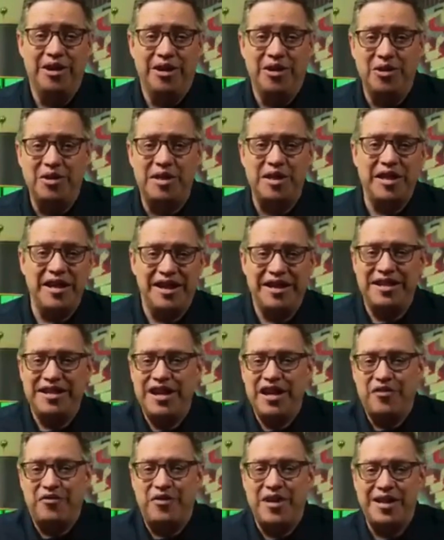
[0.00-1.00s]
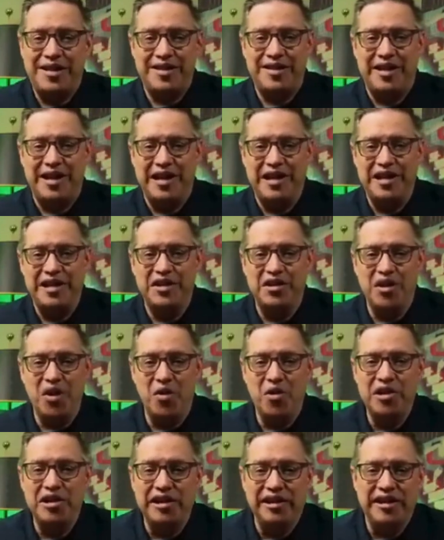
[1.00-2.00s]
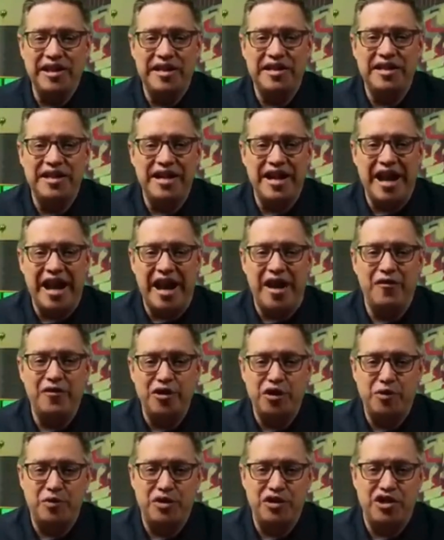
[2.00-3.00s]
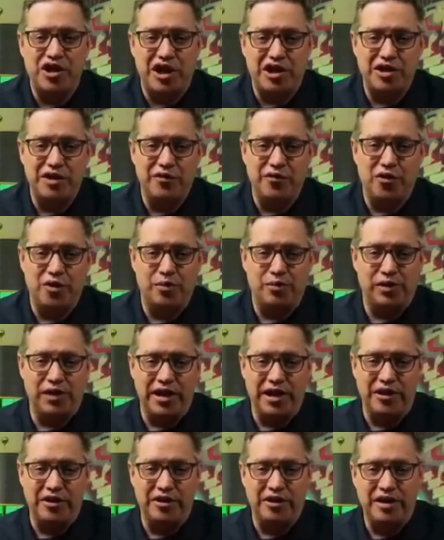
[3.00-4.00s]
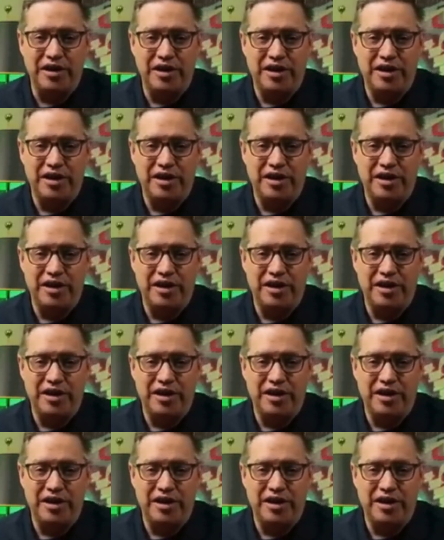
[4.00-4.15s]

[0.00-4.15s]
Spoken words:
You see, a DFS site is going to list an average projection for a player.